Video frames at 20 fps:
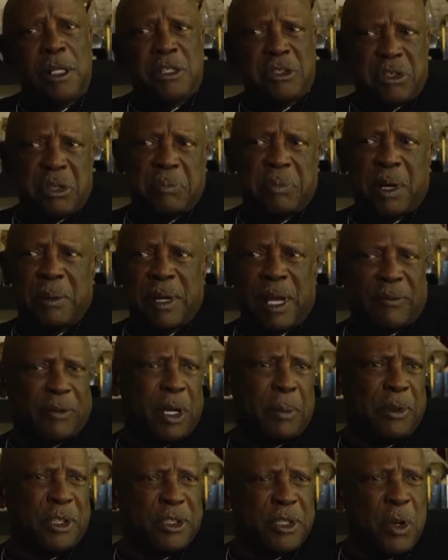she'd probably have a
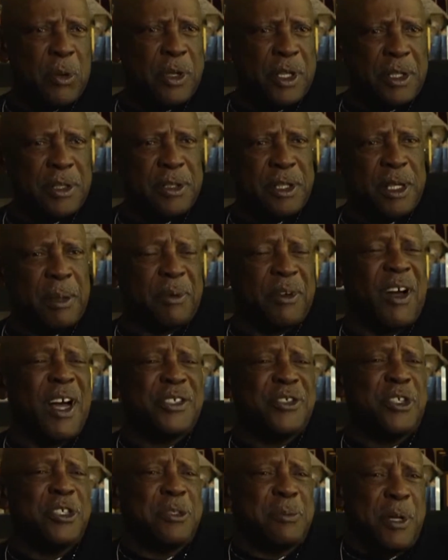couple of Tonys, a couple of
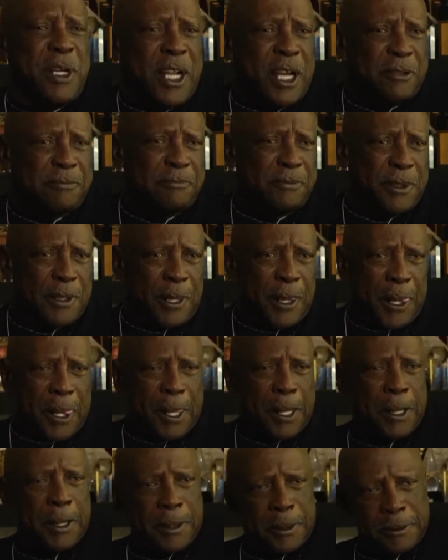Oscars by
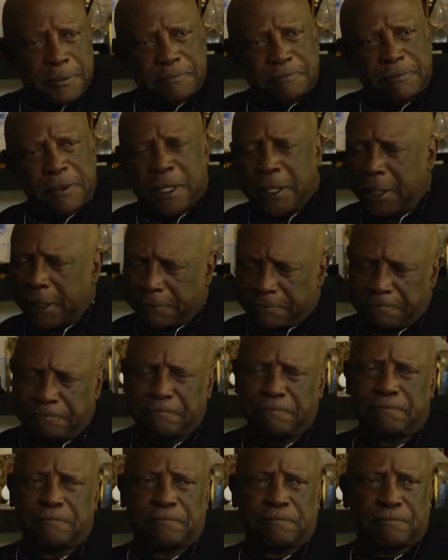now. Really?
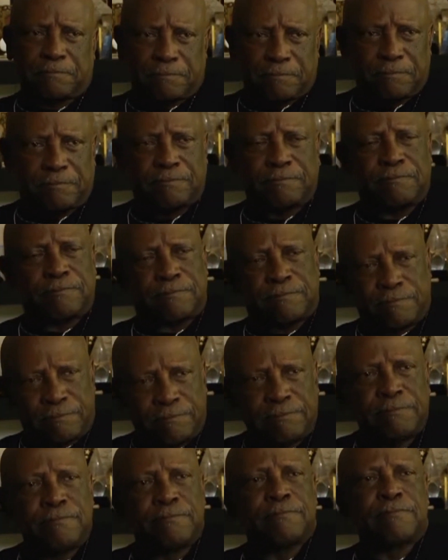
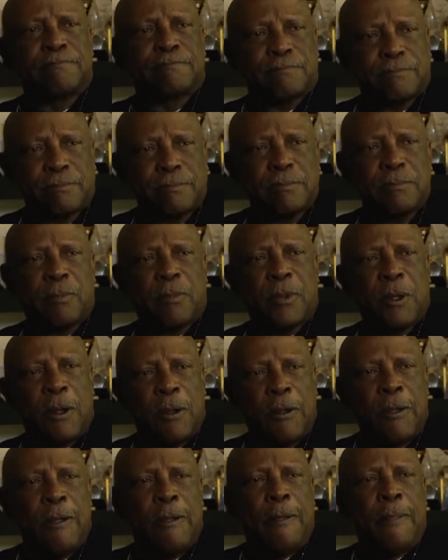Were these scenes from
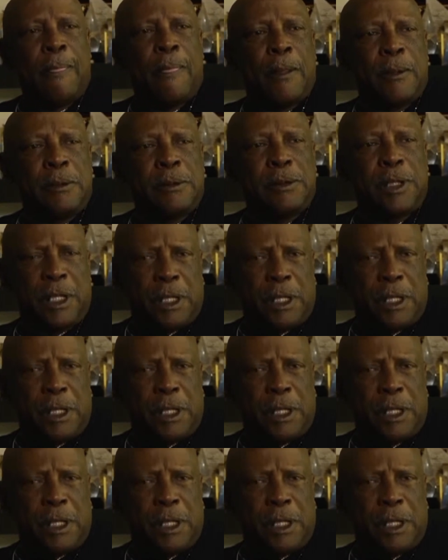known plays?